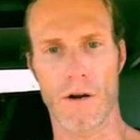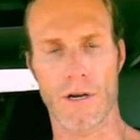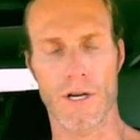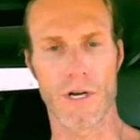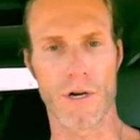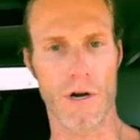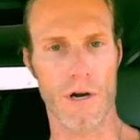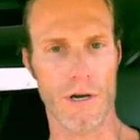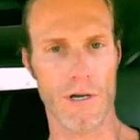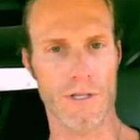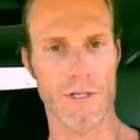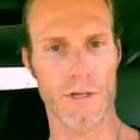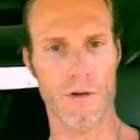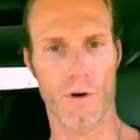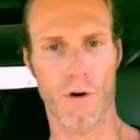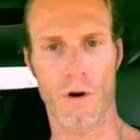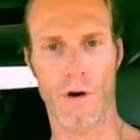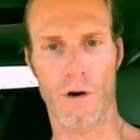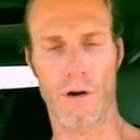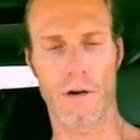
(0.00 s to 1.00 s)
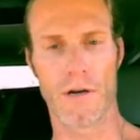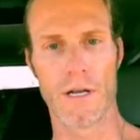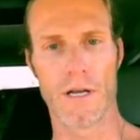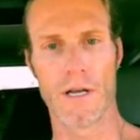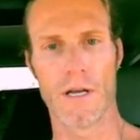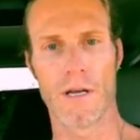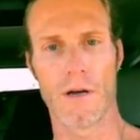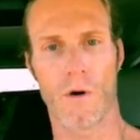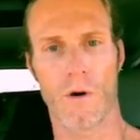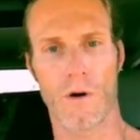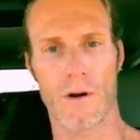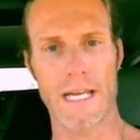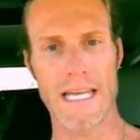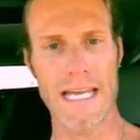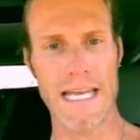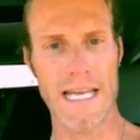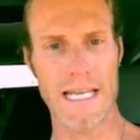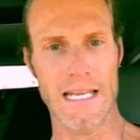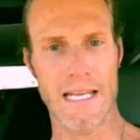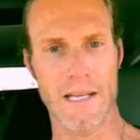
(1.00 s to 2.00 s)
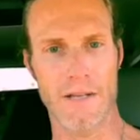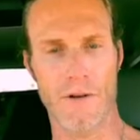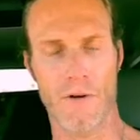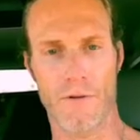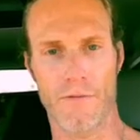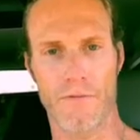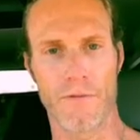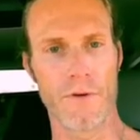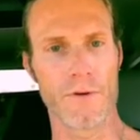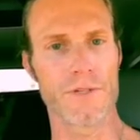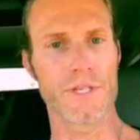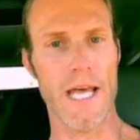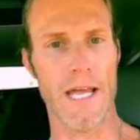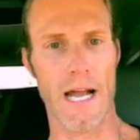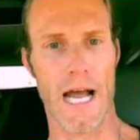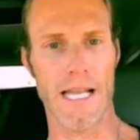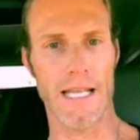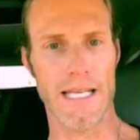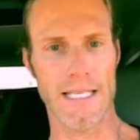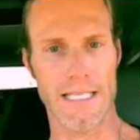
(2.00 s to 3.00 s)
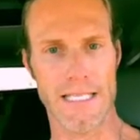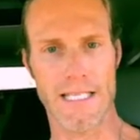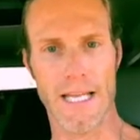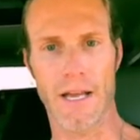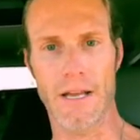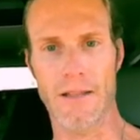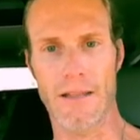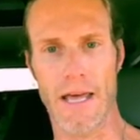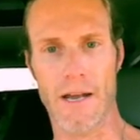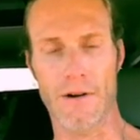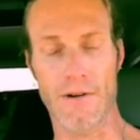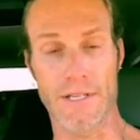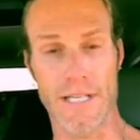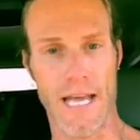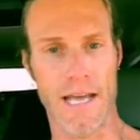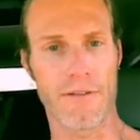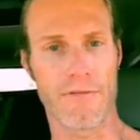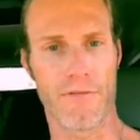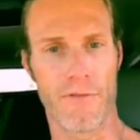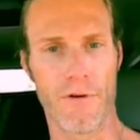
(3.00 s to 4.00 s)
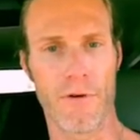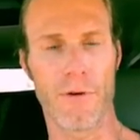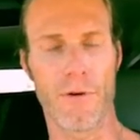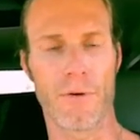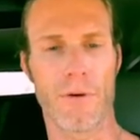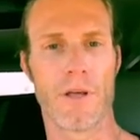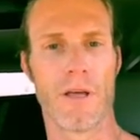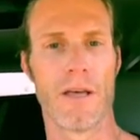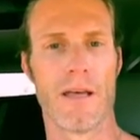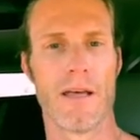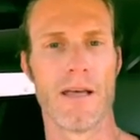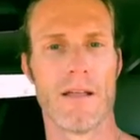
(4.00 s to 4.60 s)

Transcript: cooked or heated, or foods that I like to say that are dead food,